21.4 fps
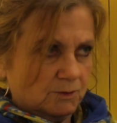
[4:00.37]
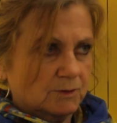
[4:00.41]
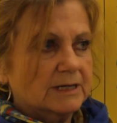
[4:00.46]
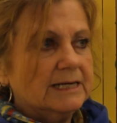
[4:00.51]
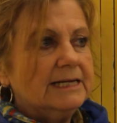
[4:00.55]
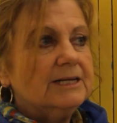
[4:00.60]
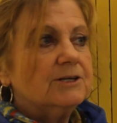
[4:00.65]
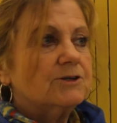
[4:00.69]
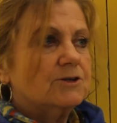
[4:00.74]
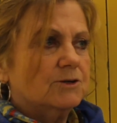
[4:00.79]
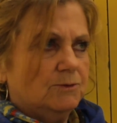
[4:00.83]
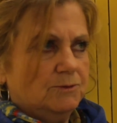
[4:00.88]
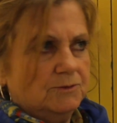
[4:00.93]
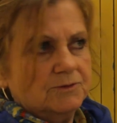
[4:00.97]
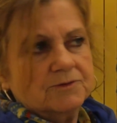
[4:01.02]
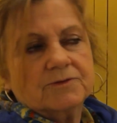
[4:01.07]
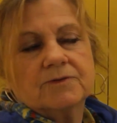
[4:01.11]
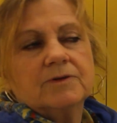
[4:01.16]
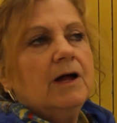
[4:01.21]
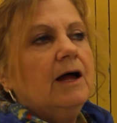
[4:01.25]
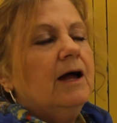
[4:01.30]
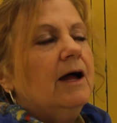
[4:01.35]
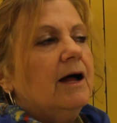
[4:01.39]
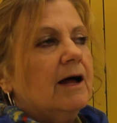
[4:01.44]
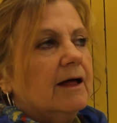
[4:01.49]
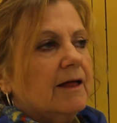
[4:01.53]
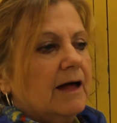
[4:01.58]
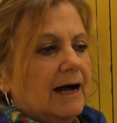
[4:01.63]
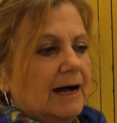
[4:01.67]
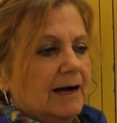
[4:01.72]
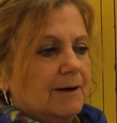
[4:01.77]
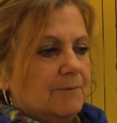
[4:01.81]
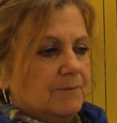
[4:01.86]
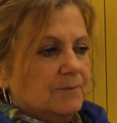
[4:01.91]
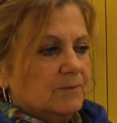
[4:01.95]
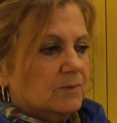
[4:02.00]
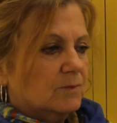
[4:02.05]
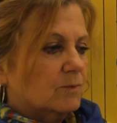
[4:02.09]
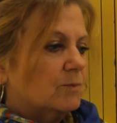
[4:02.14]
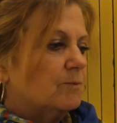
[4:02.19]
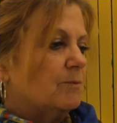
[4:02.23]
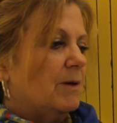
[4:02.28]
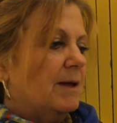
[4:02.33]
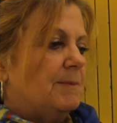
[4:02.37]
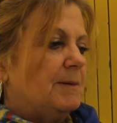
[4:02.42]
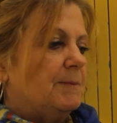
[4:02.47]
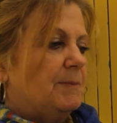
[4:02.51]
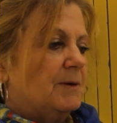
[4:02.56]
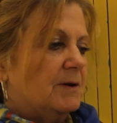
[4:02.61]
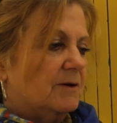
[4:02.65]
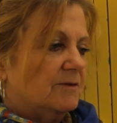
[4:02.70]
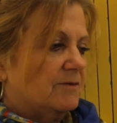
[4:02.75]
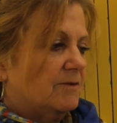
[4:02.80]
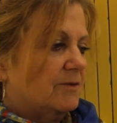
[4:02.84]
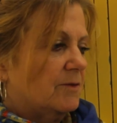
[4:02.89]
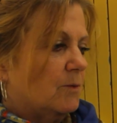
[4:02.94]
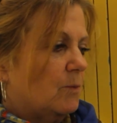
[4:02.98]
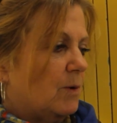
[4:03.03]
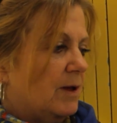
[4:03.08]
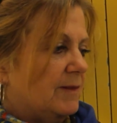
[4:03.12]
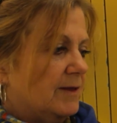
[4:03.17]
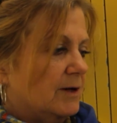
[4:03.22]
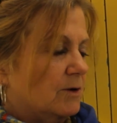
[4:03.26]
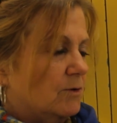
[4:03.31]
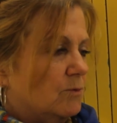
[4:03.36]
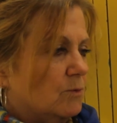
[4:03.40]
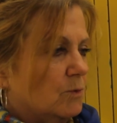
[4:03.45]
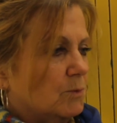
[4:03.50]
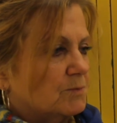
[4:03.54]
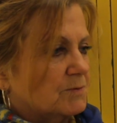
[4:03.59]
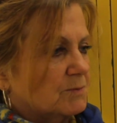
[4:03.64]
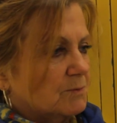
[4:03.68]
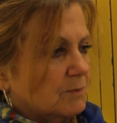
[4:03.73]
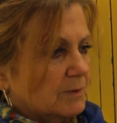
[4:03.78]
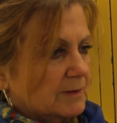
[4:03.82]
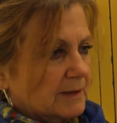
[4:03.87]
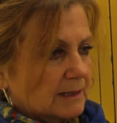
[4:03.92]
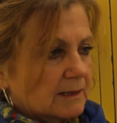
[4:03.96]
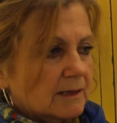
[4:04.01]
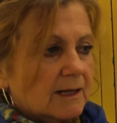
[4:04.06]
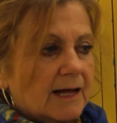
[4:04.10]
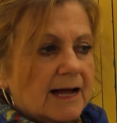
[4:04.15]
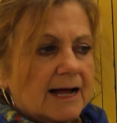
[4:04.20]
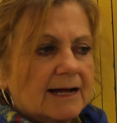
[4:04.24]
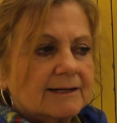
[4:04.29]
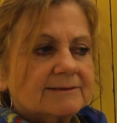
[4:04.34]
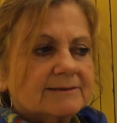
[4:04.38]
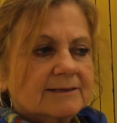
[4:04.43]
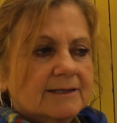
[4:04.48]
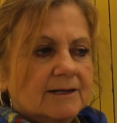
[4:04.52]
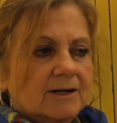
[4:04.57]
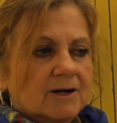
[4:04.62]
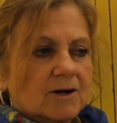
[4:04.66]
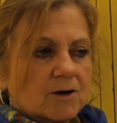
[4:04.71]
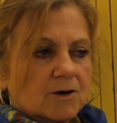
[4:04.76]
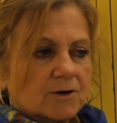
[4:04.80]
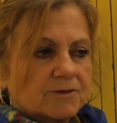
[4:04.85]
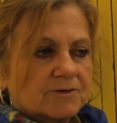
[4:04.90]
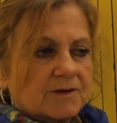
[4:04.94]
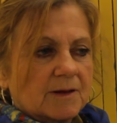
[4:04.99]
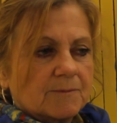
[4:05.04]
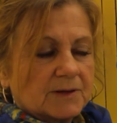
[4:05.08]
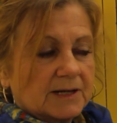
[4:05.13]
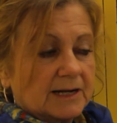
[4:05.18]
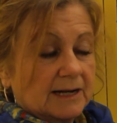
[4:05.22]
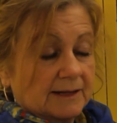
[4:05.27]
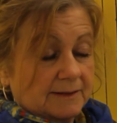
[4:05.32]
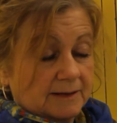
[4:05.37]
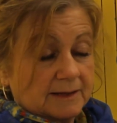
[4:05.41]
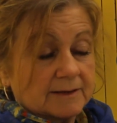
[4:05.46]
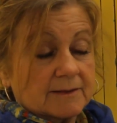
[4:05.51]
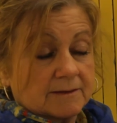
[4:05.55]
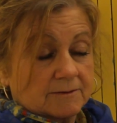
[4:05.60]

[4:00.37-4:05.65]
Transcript: certain issues um, maybe because of the way they're grouped with the class or something.